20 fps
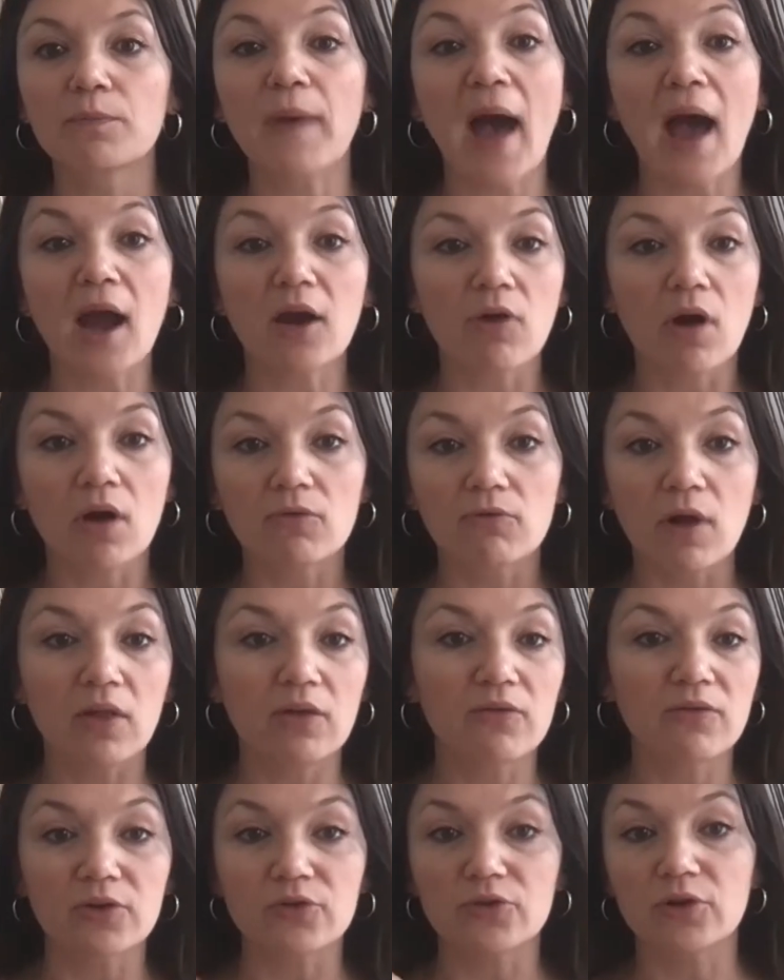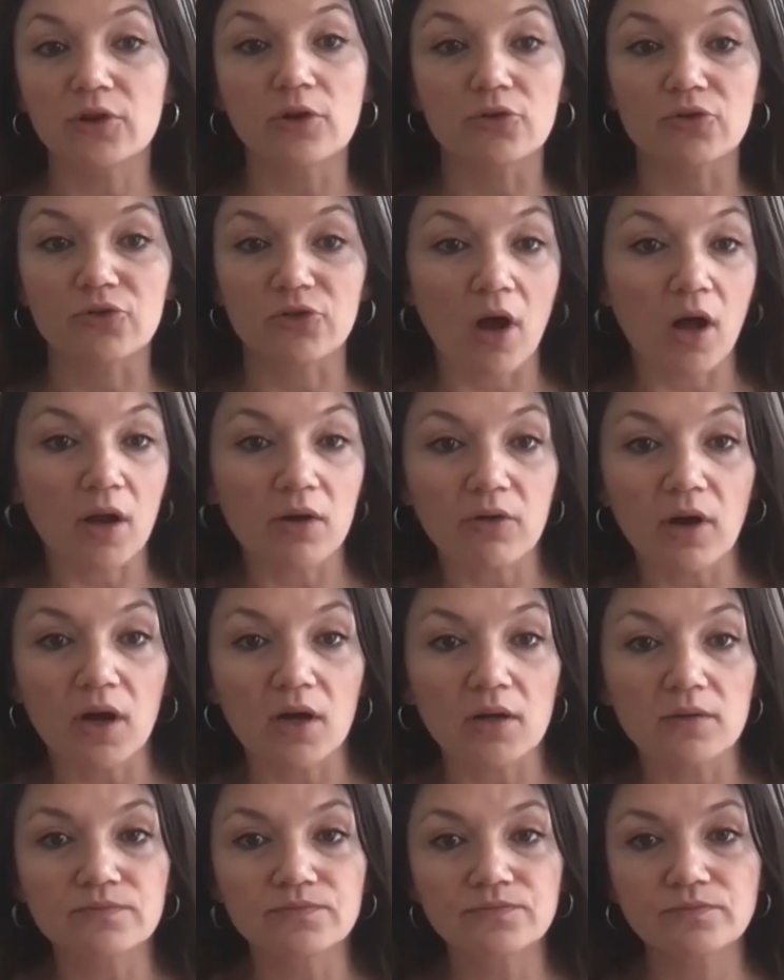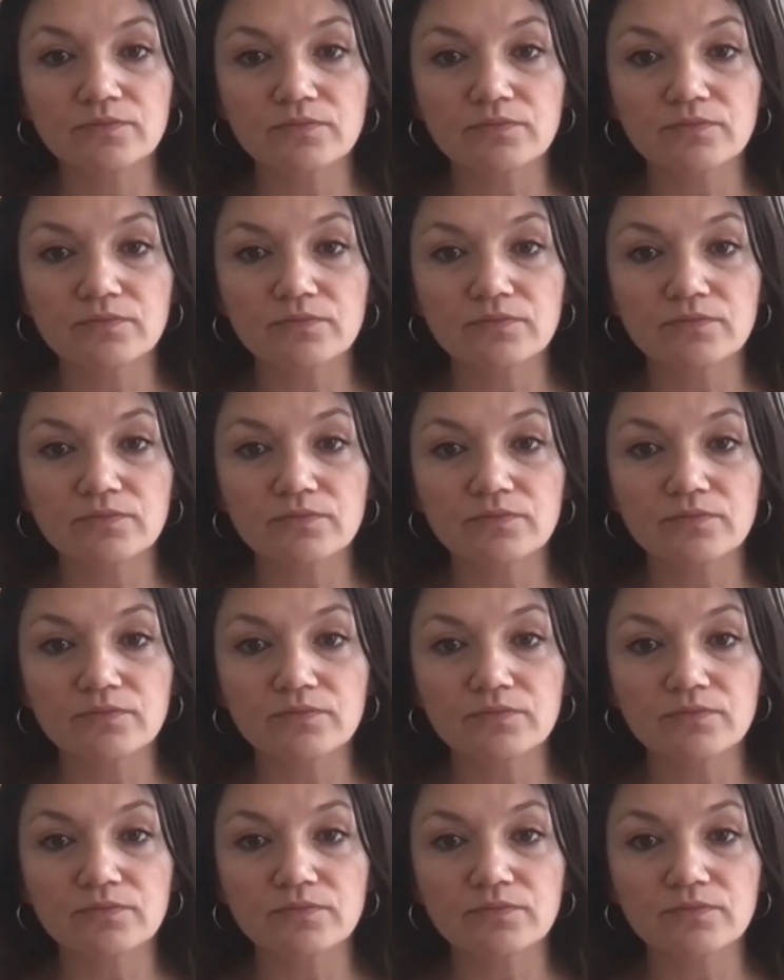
their background relevant to your genre?